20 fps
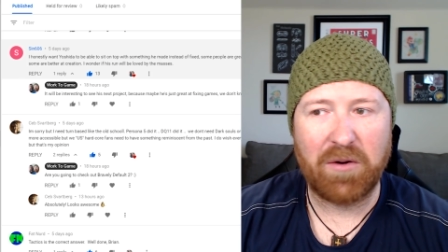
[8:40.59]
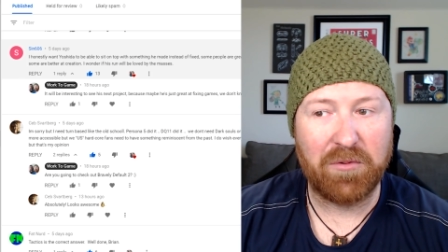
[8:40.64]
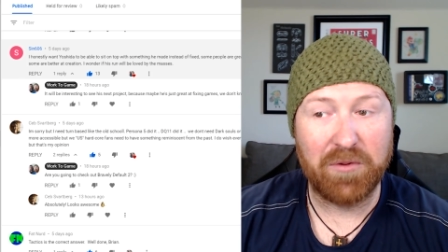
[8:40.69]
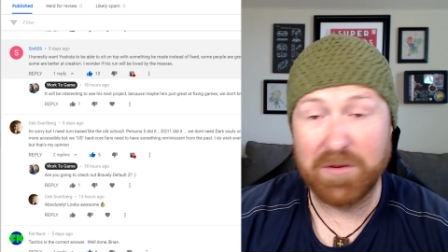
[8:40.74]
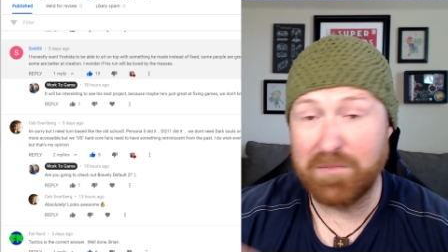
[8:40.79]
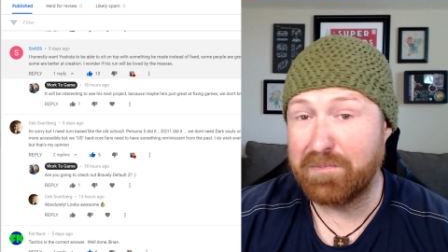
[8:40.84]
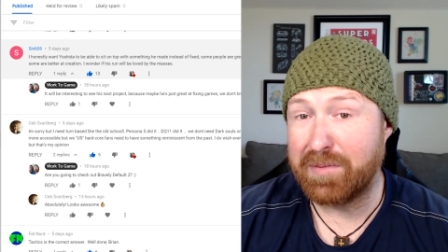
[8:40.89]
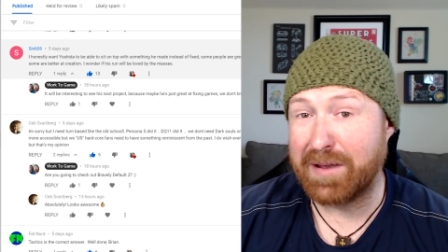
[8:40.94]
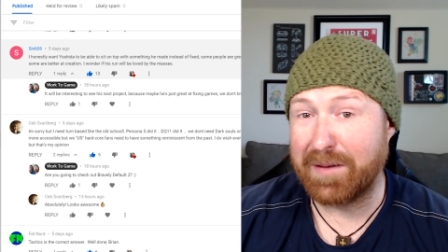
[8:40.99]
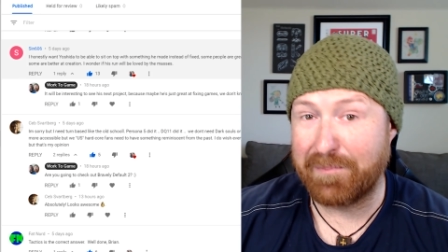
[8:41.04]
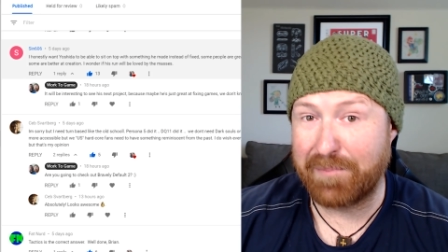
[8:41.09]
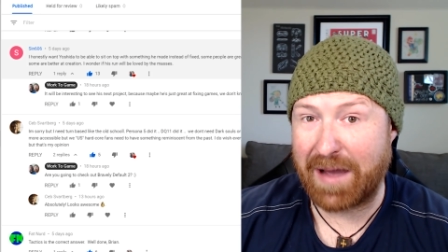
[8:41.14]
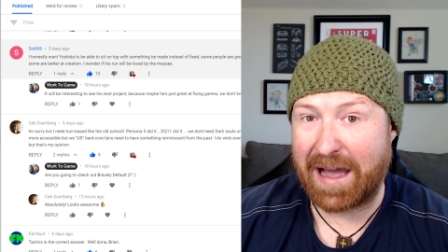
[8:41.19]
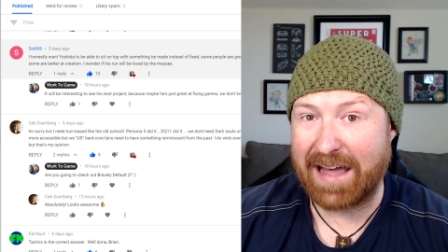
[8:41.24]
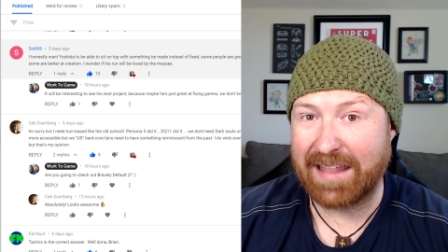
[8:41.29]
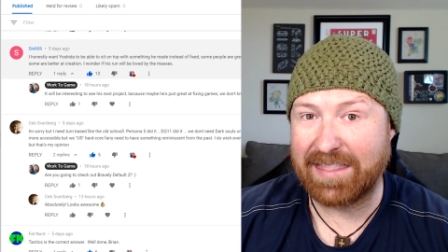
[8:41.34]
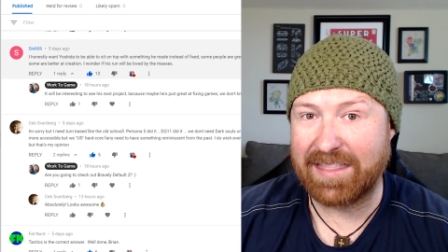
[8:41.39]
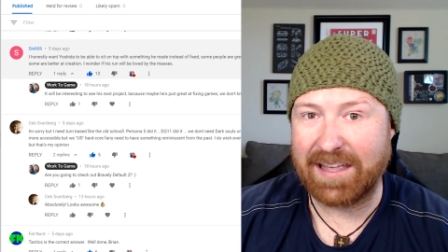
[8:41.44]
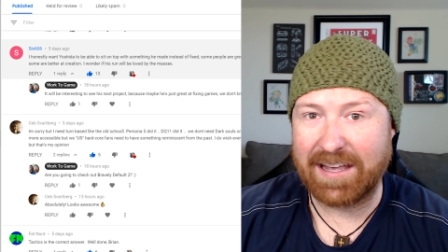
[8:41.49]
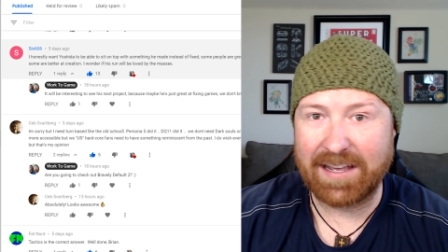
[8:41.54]
wouldn't be a
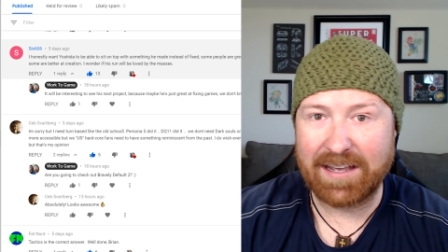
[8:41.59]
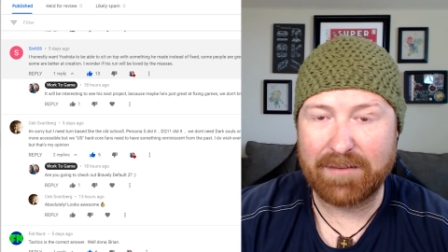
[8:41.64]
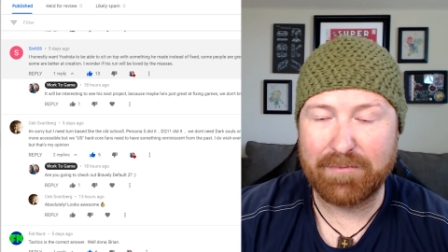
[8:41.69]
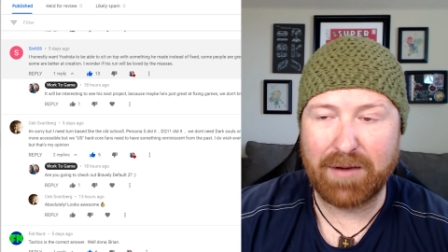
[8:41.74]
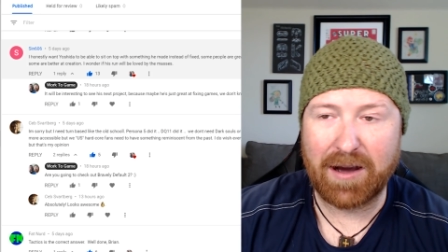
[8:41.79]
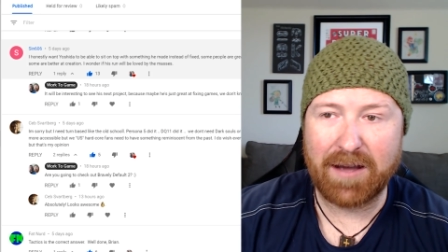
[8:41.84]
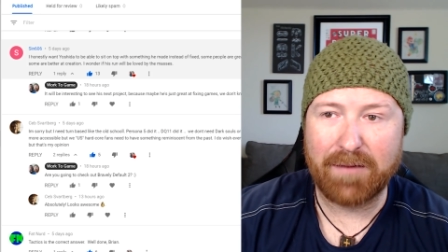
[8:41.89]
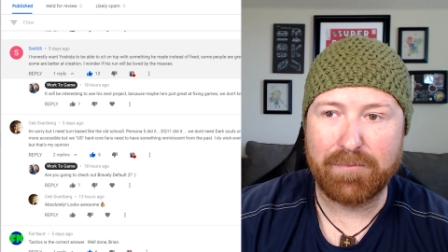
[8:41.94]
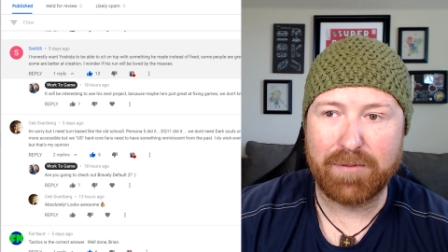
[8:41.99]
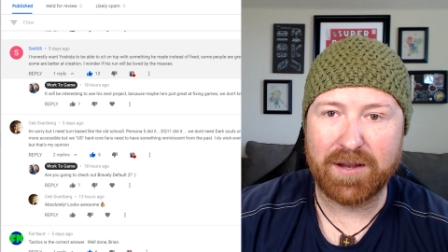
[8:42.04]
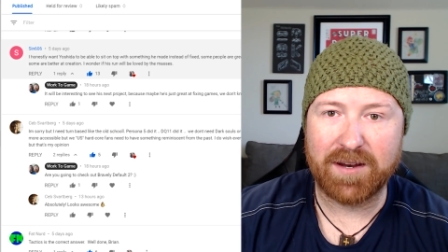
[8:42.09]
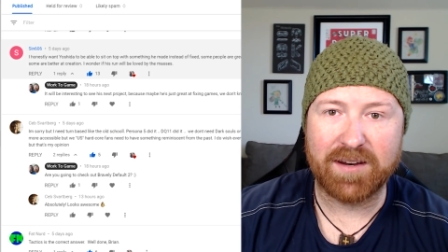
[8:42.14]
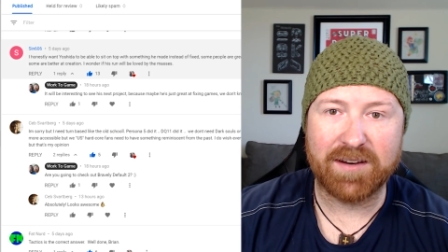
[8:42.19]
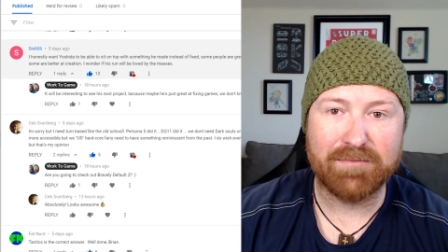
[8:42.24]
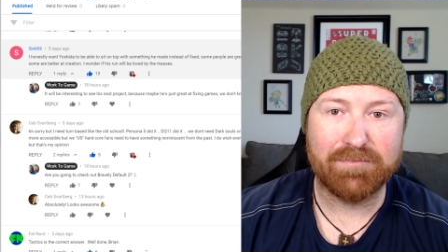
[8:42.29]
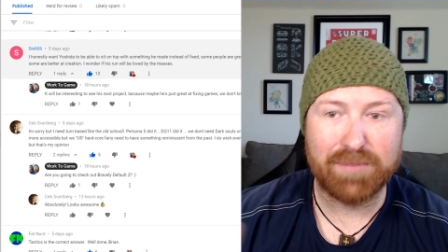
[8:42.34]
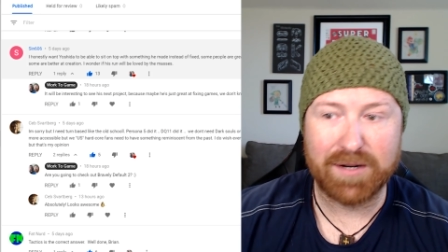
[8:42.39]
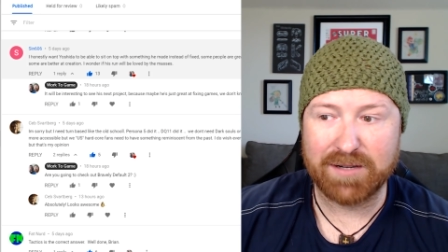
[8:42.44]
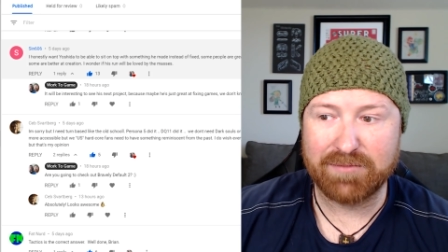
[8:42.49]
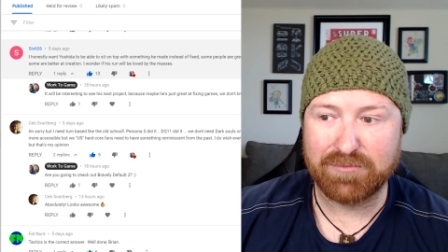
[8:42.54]
bad thing in my opinion,
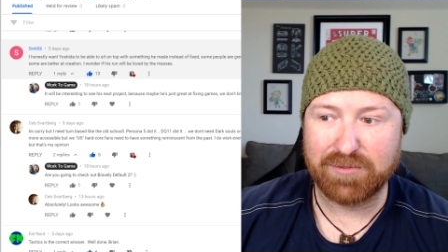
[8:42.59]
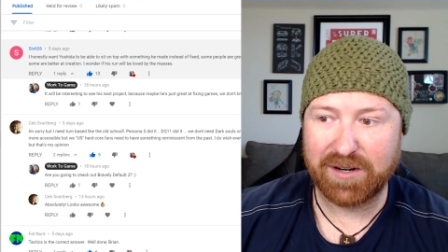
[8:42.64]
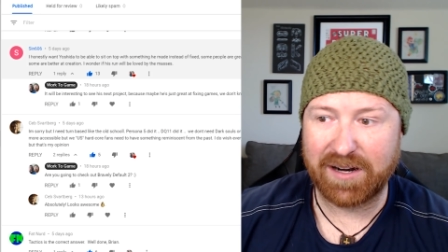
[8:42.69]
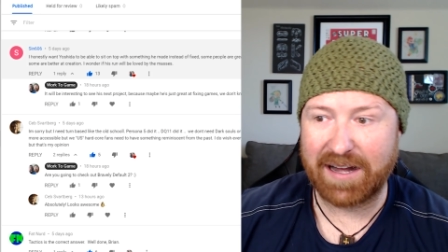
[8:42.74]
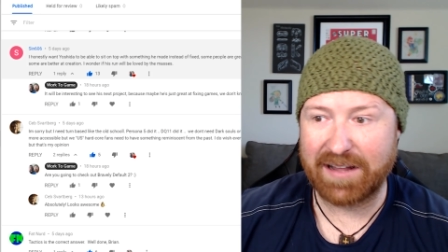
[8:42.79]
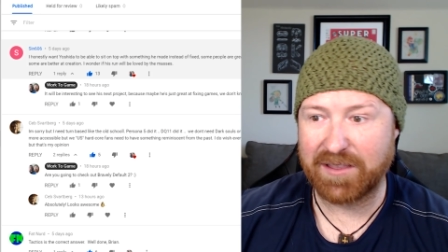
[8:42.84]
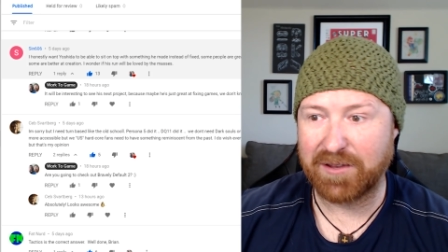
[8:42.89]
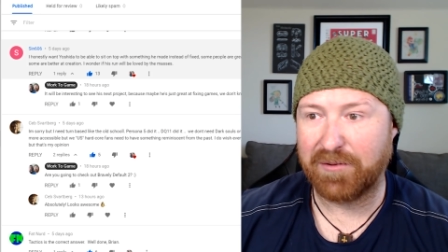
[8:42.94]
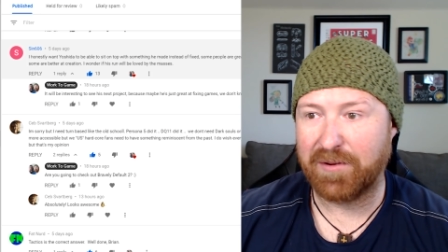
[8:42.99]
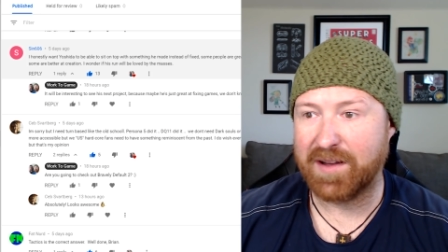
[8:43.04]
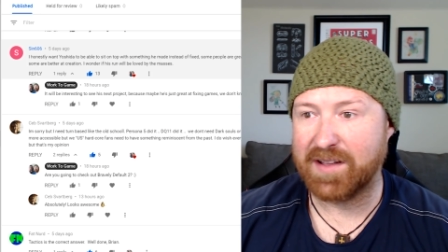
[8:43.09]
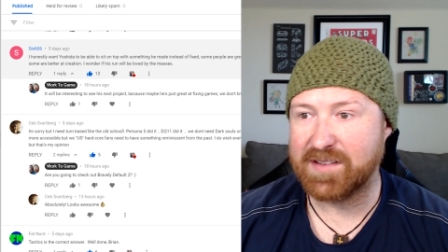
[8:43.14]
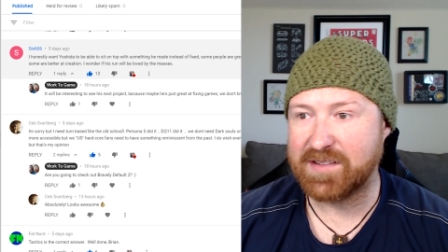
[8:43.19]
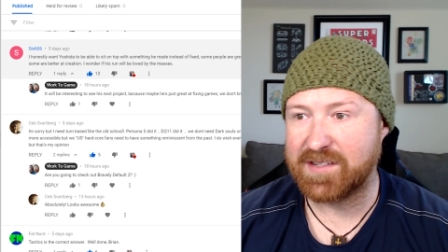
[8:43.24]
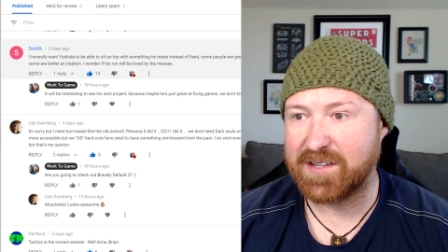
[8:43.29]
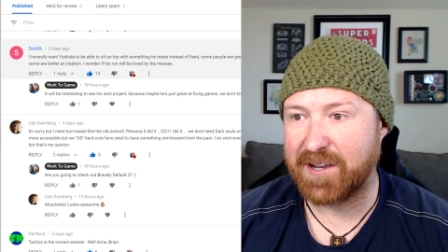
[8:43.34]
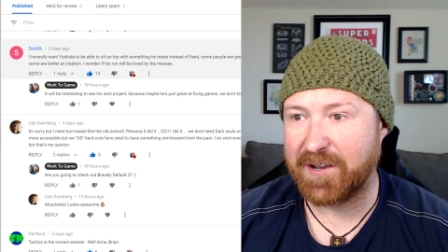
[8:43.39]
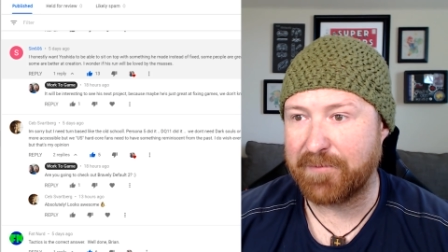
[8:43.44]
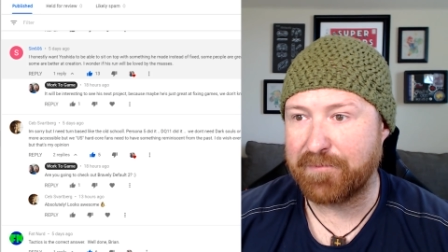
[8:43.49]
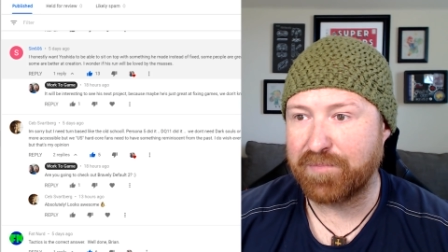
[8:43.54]
but we'll have to wait and
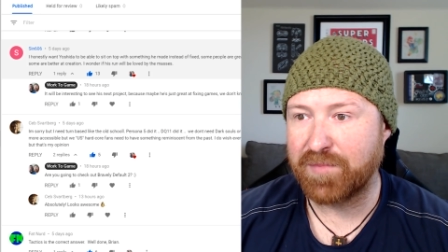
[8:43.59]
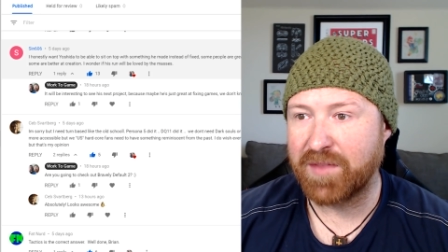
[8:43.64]
see.